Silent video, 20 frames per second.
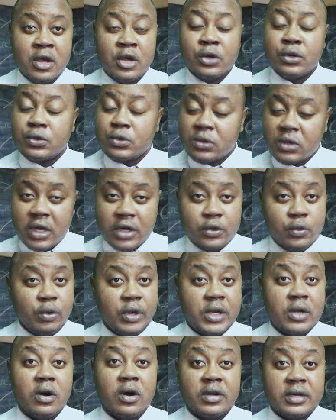Do not do
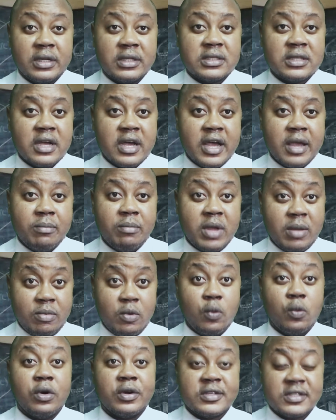it all the time, maybe
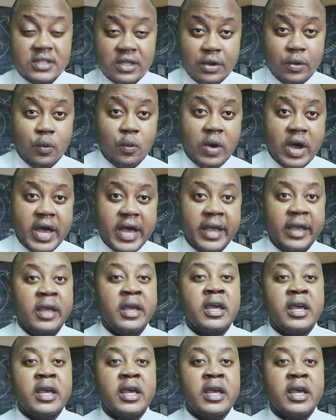once in a while.